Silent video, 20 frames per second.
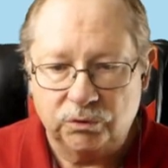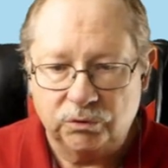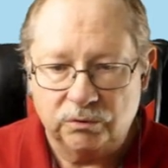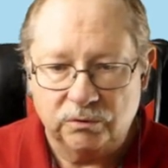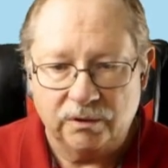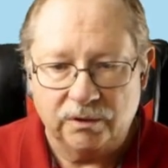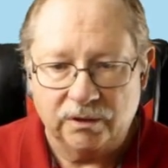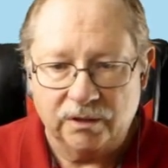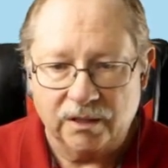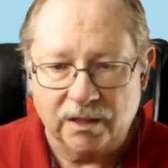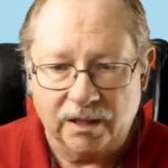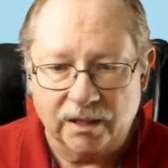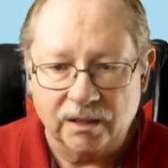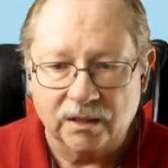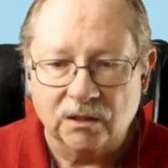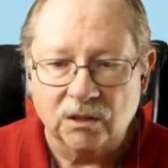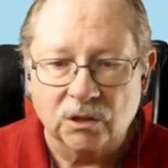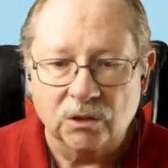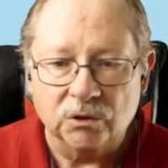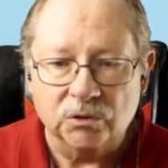They're kind of
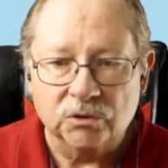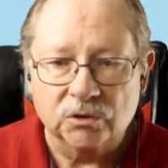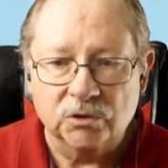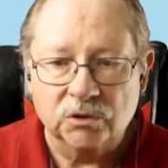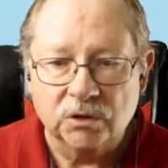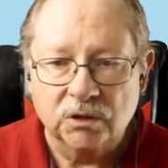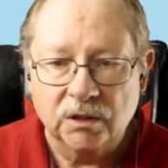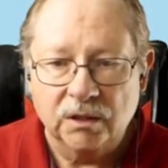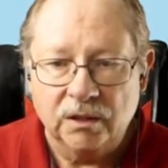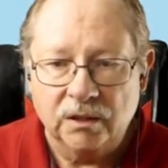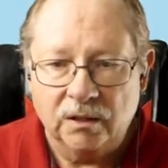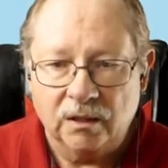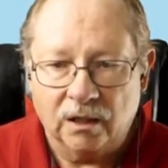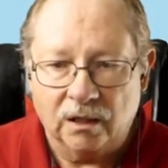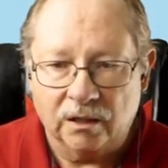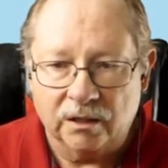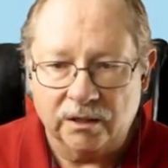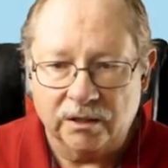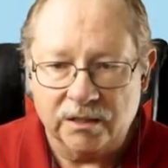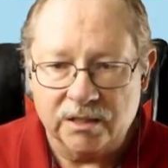close.
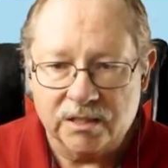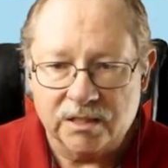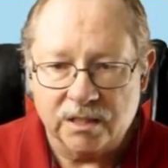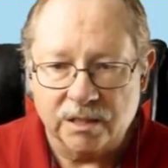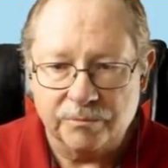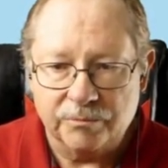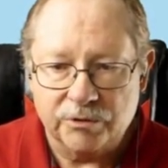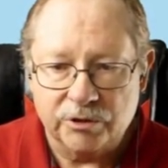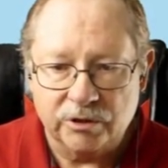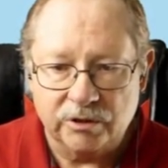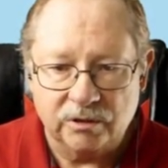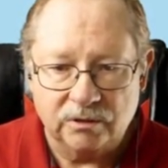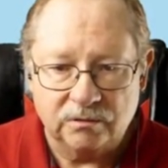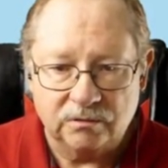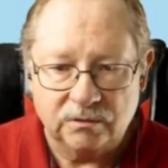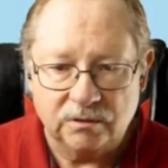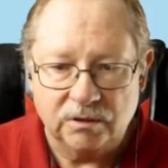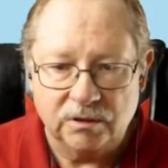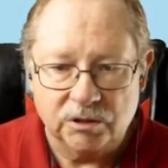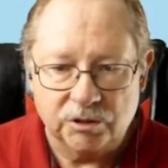Our consumption
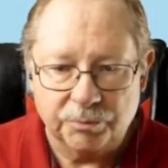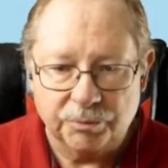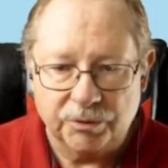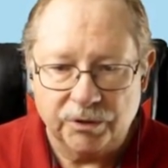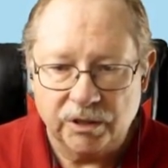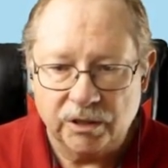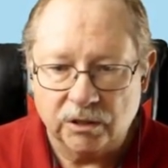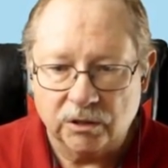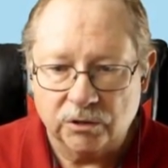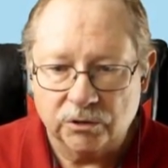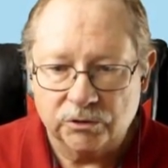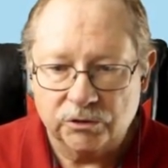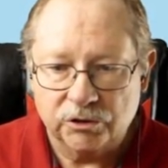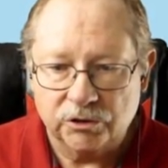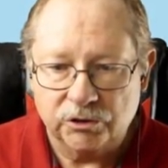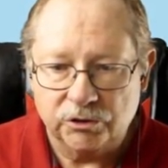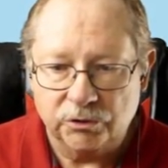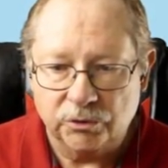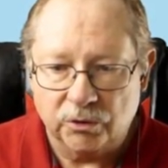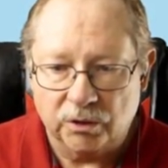is pretty close
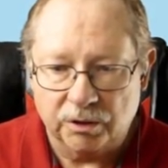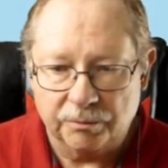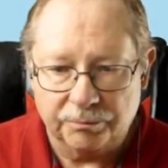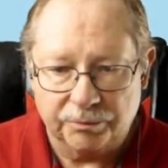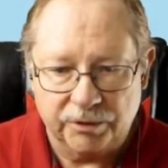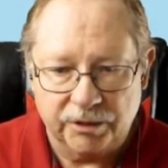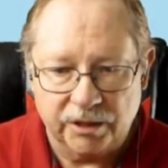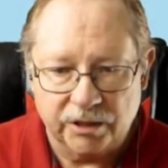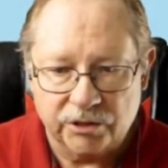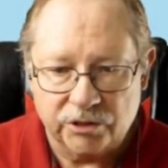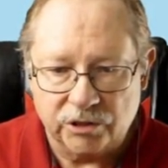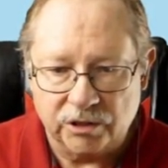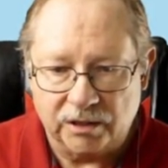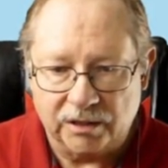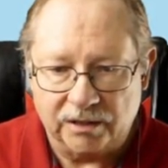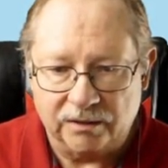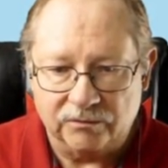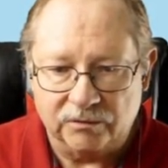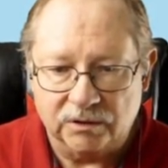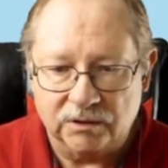to our production
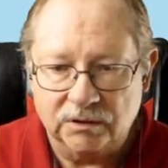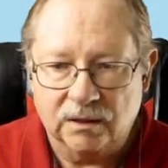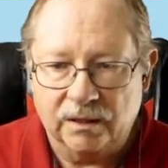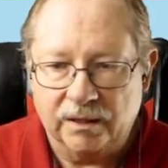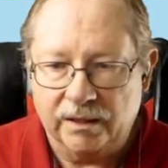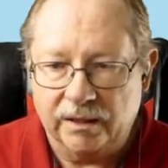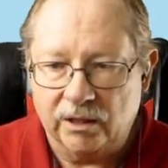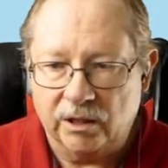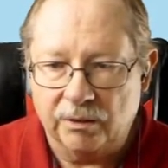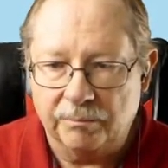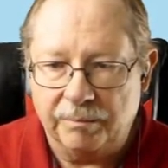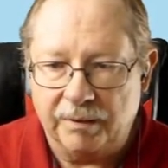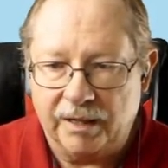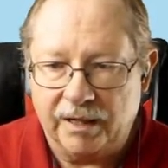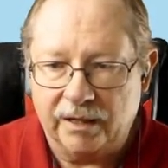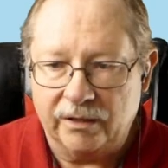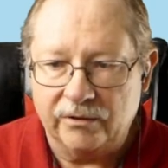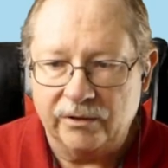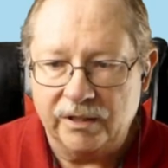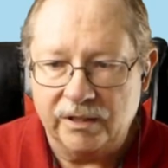level, and our
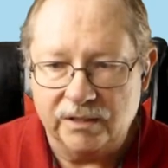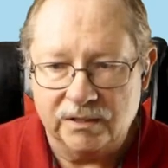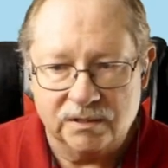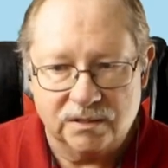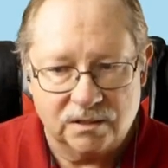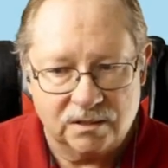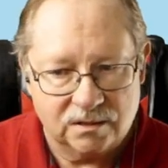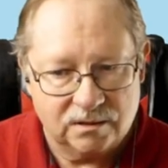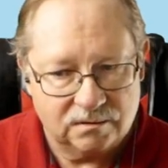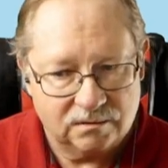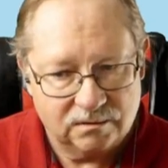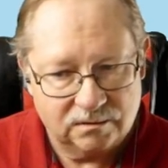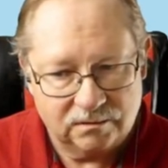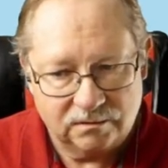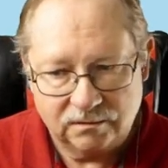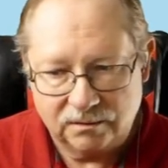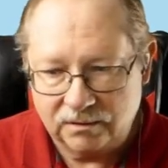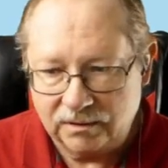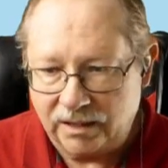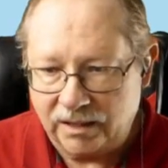battery is
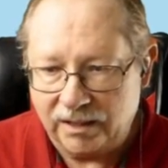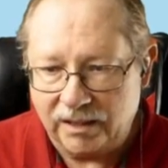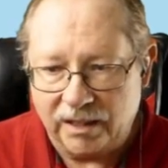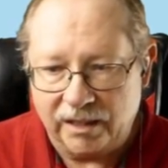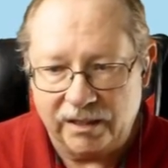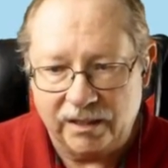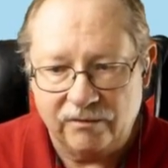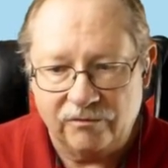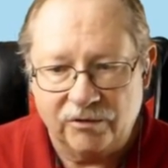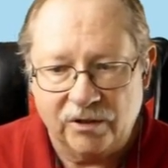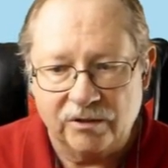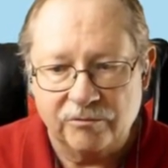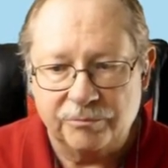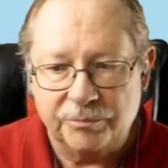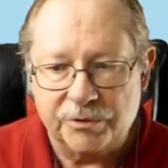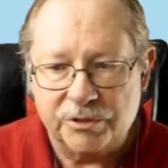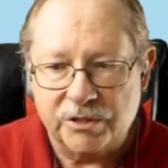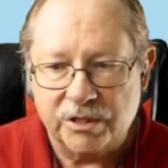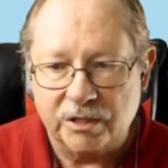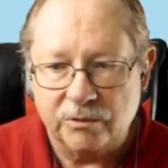at
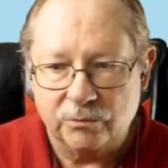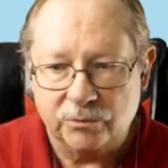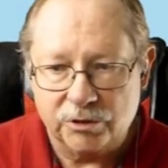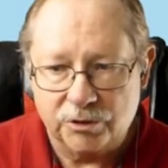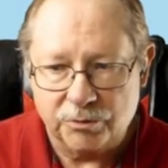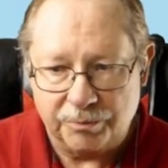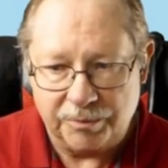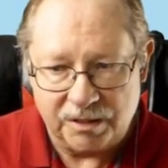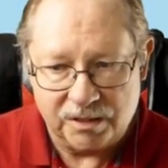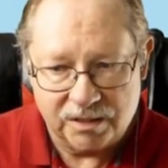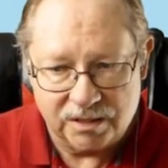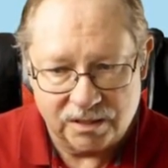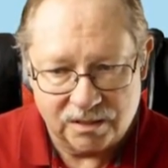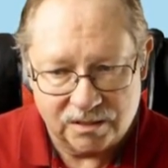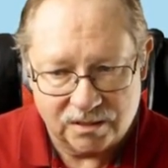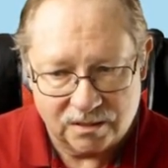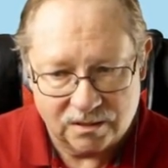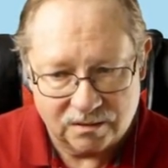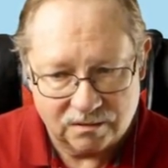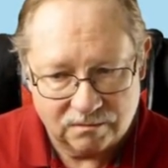95%, which means
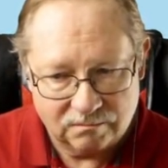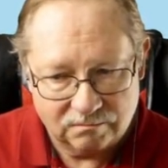it's